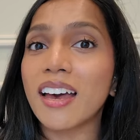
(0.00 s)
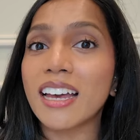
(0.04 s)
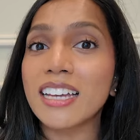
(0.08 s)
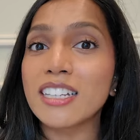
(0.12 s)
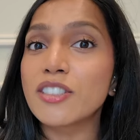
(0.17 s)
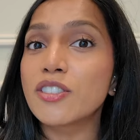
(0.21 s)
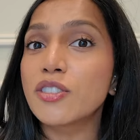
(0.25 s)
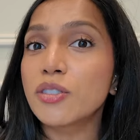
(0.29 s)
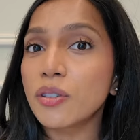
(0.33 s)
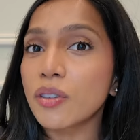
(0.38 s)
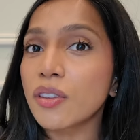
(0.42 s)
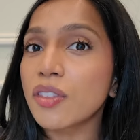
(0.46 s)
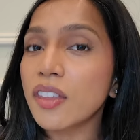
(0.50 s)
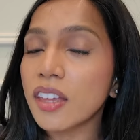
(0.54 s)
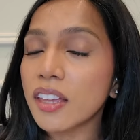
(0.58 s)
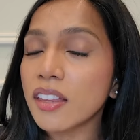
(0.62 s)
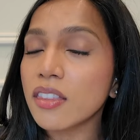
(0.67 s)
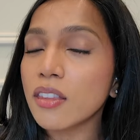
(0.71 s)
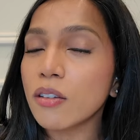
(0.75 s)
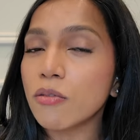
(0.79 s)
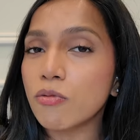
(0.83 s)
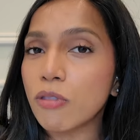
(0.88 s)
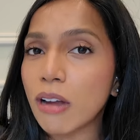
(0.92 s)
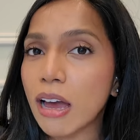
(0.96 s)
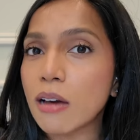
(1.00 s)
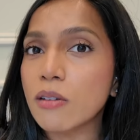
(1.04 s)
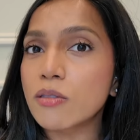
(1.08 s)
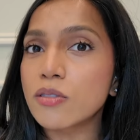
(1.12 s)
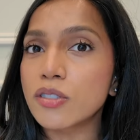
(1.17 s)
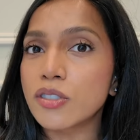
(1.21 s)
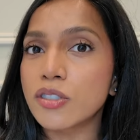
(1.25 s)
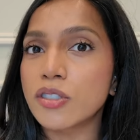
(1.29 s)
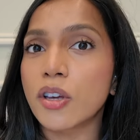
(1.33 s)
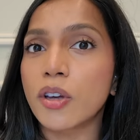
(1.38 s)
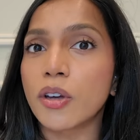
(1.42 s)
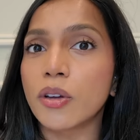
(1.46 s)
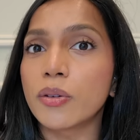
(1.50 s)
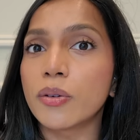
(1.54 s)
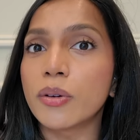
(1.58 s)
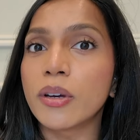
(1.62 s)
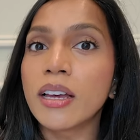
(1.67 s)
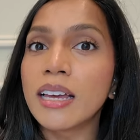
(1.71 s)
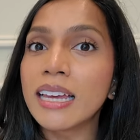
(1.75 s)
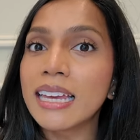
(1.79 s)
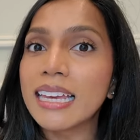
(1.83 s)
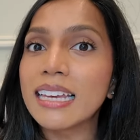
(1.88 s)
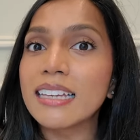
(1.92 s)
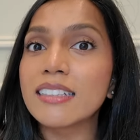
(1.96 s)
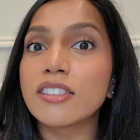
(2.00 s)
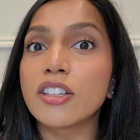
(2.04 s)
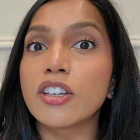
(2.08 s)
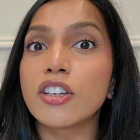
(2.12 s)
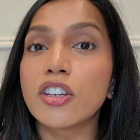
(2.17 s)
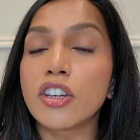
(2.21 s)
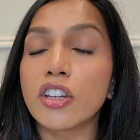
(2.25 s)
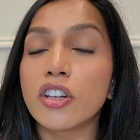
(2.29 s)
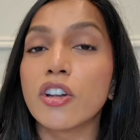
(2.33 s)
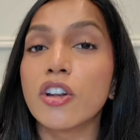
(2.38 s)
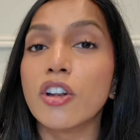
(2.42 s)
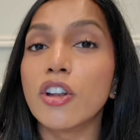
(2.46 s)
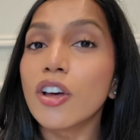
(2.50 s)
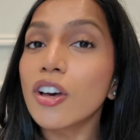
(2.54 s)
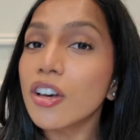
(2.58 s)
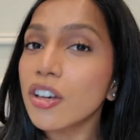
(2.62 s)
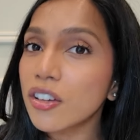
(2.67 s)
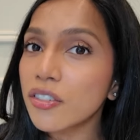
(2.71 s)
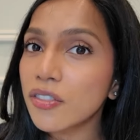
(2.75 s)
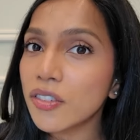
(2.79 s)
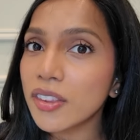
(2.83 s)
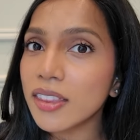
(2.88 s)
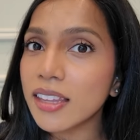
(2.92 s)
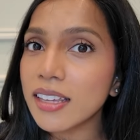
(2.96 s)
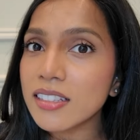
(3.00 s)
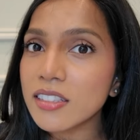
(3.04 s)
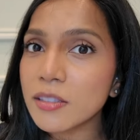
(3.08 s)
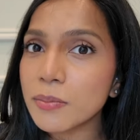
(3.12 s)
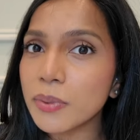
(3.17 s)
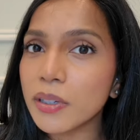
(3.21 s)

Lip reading: I do think the round toe is a good look for this,